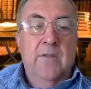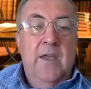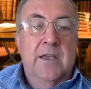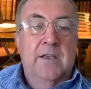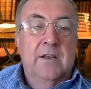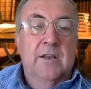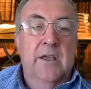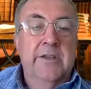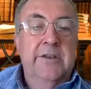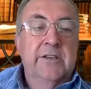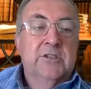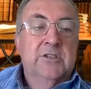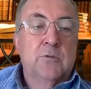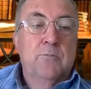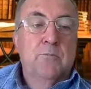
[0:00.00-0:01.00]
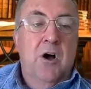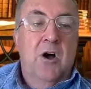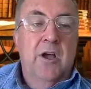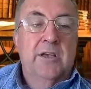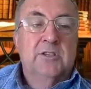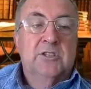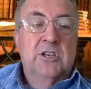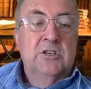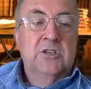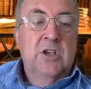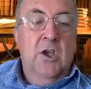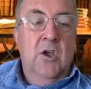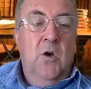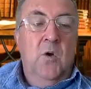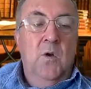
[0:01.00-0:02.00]
They can lead us to biases
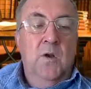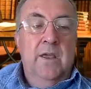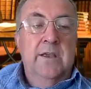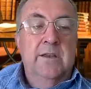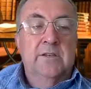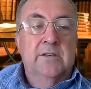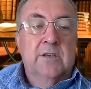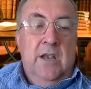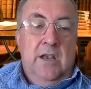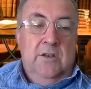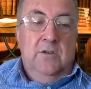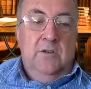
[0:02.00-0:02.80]
or lead us